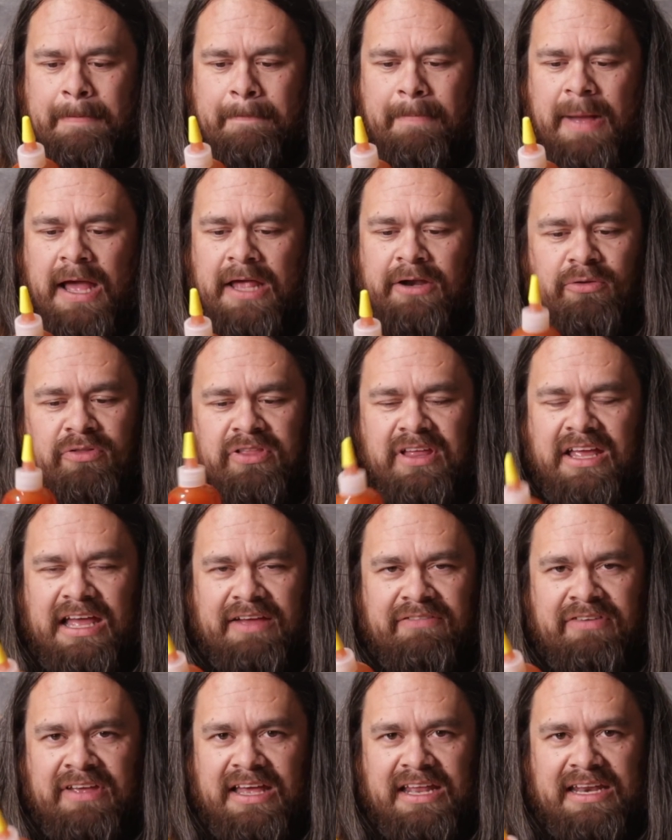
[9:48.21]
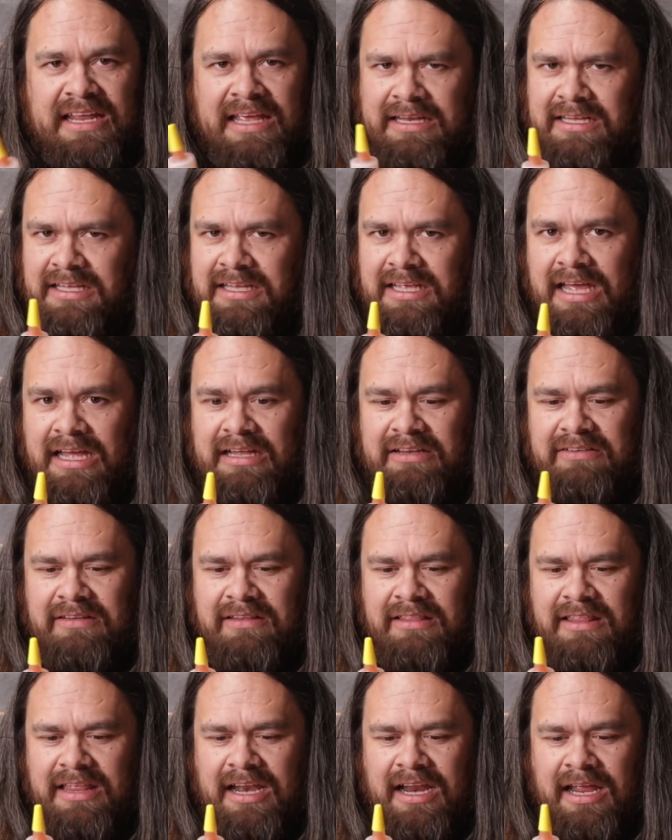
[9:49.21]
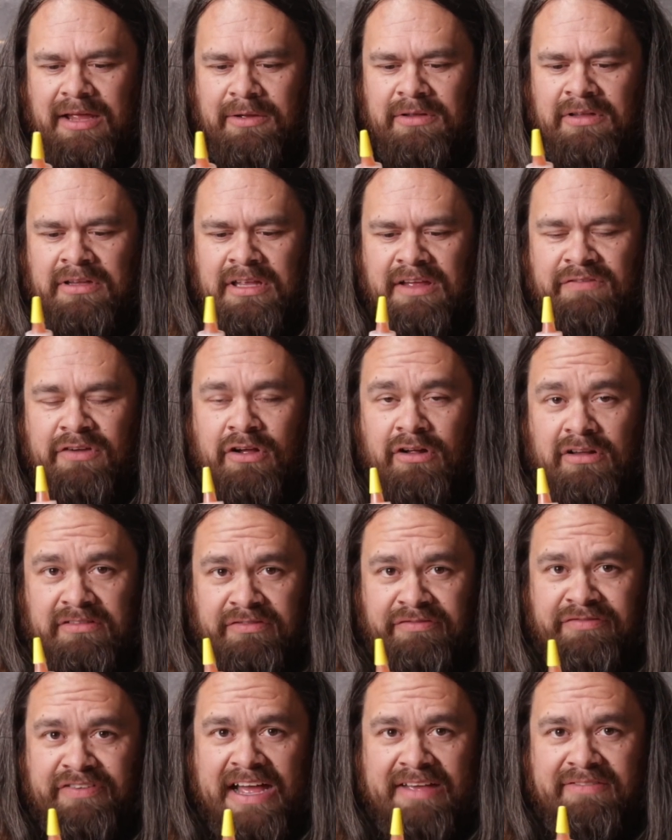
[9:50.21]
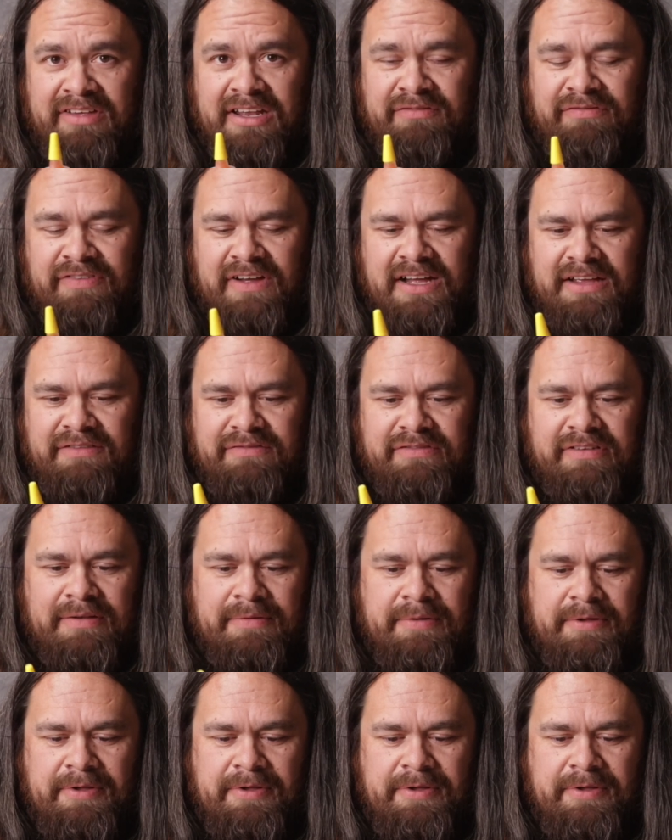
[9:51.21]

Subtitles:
I don't think I've had any yet that I have called 5 out of 5,